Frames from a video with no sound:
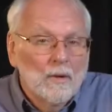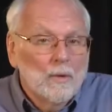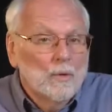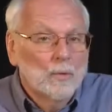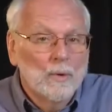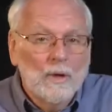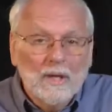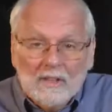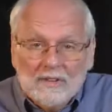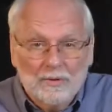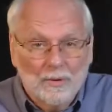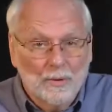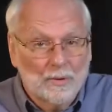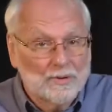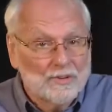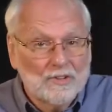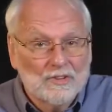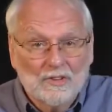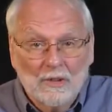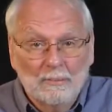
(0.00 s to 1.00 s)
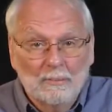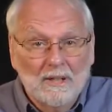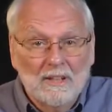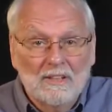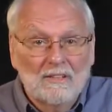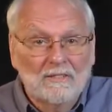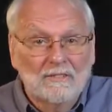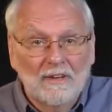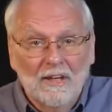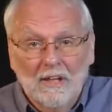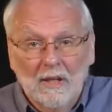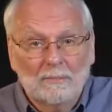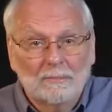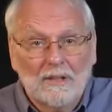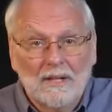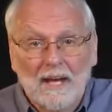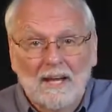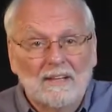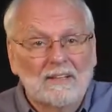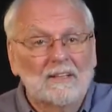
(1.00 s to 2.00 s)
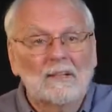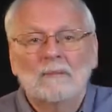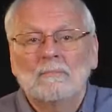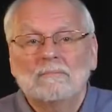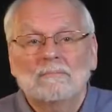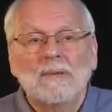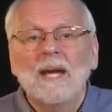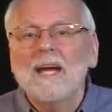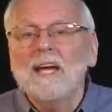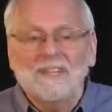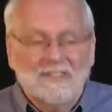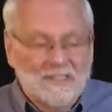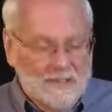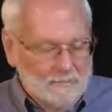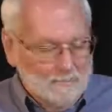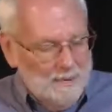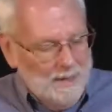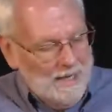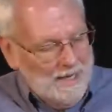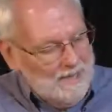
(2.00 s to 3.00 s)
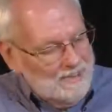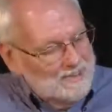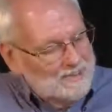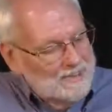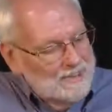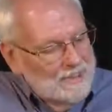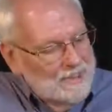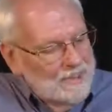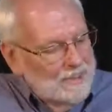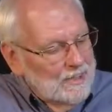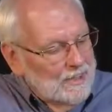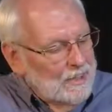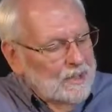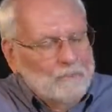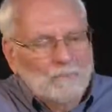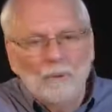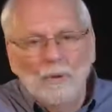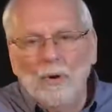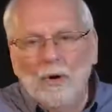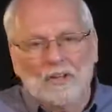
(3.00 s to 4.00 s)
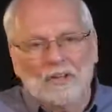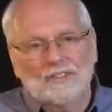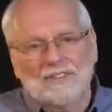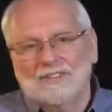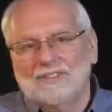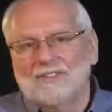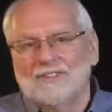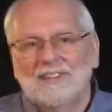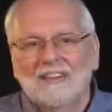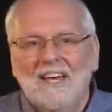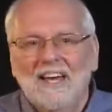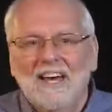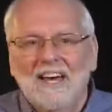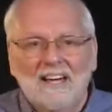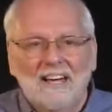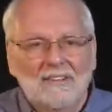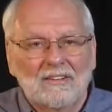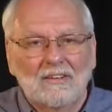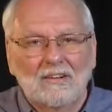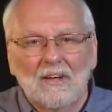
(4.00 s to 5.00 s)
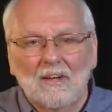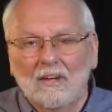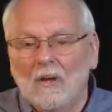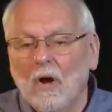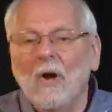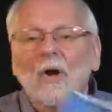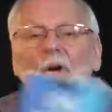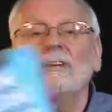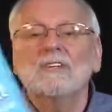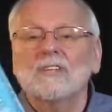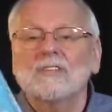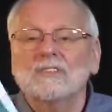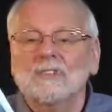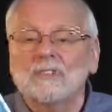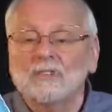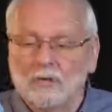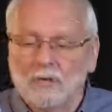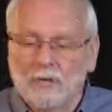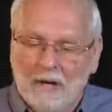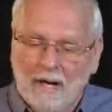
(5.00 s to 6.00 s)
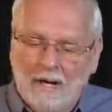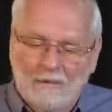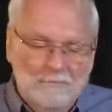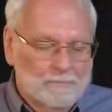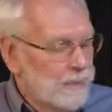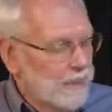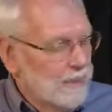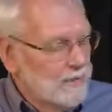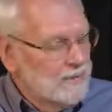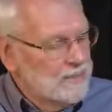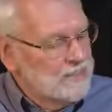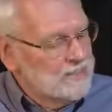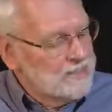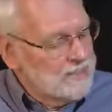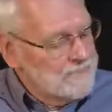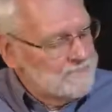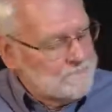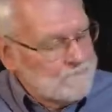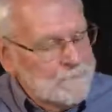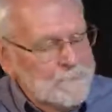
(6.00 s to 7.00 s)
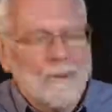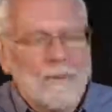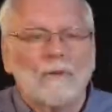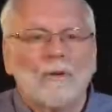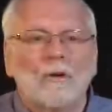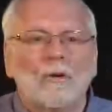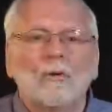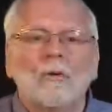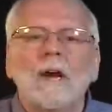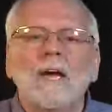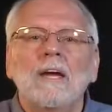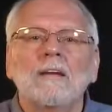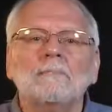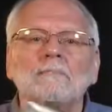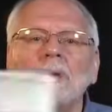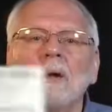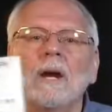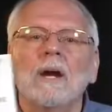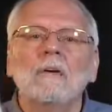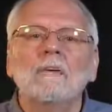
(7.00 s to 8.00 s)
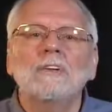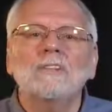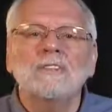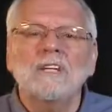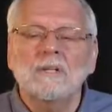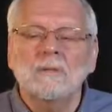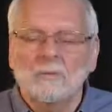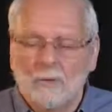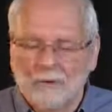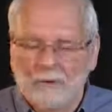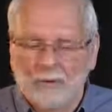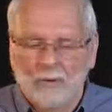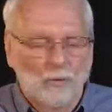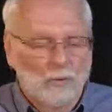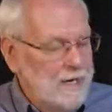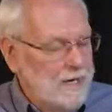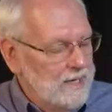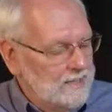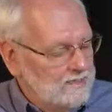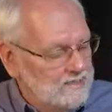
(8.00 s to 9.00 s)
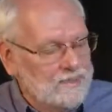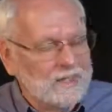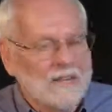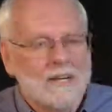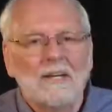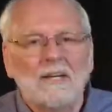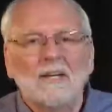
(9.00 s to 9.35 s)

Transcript: Resources are being developed at an amazing pace. Books like uh, Long Distance Grandparenting, Grandparenting with Grace,